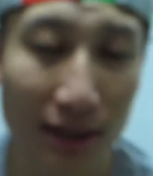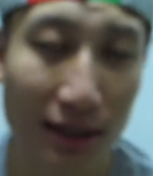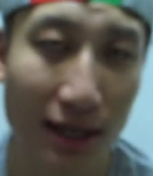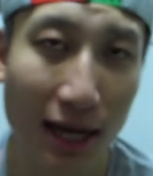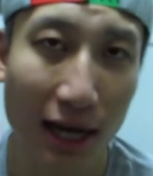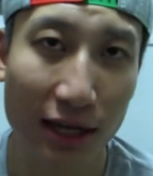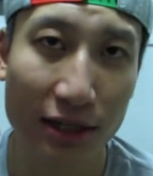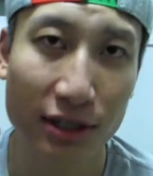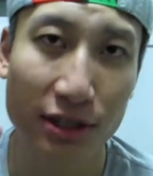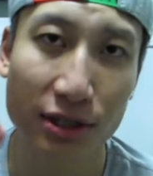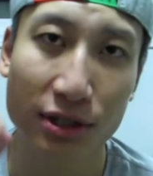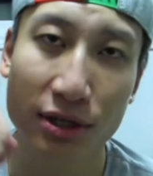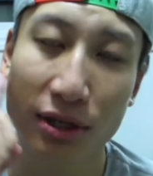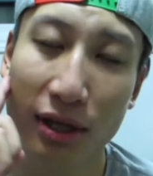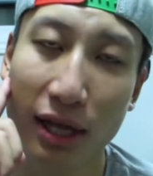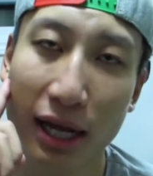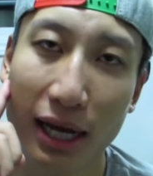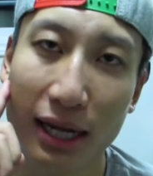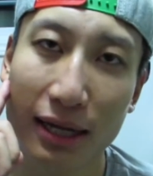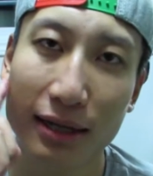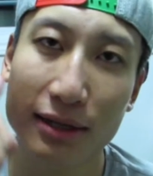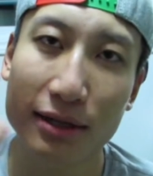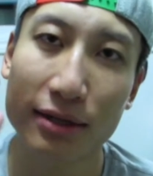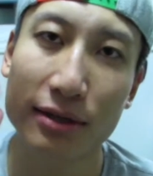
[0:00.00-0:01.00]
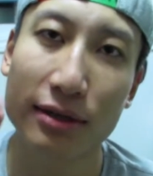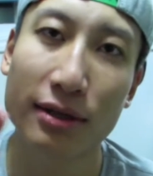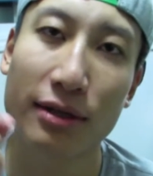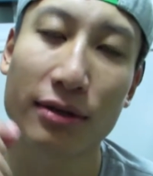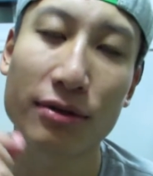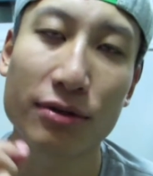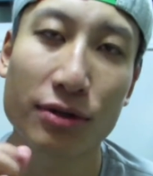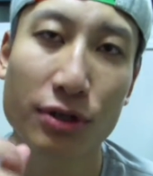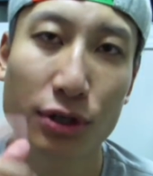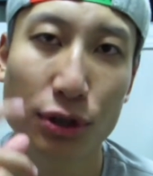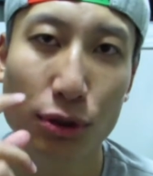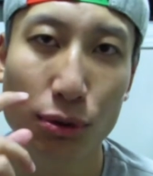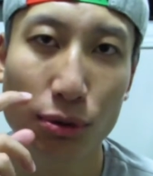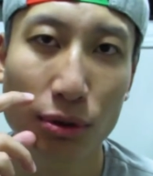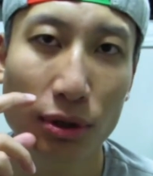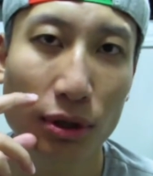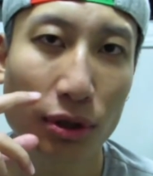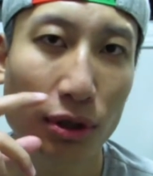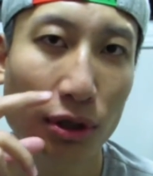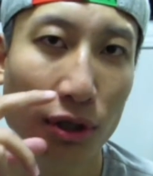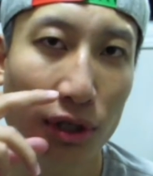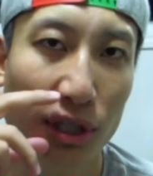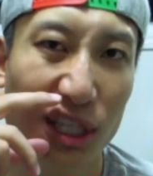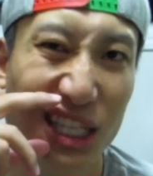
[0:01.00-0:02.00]
attaches to that, and then there's two
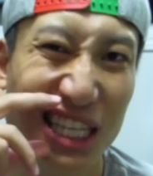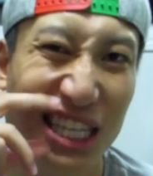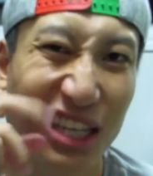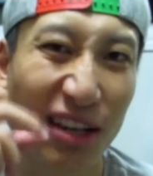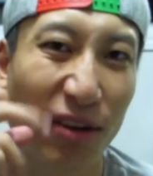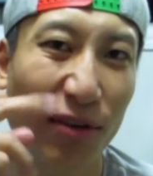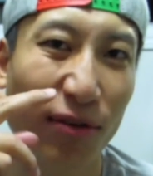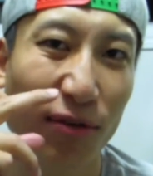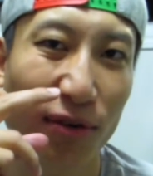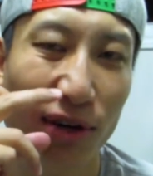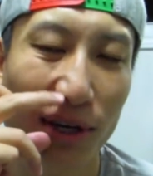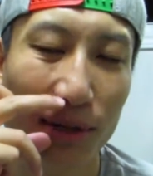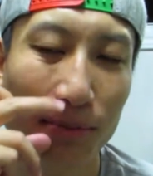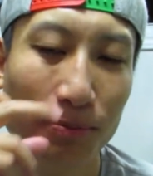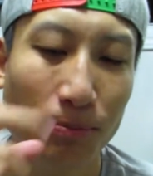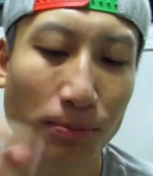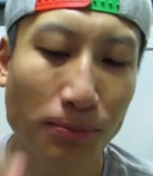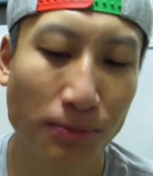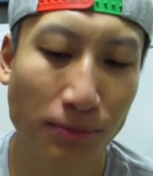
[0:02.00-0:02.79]
little hooks in the front.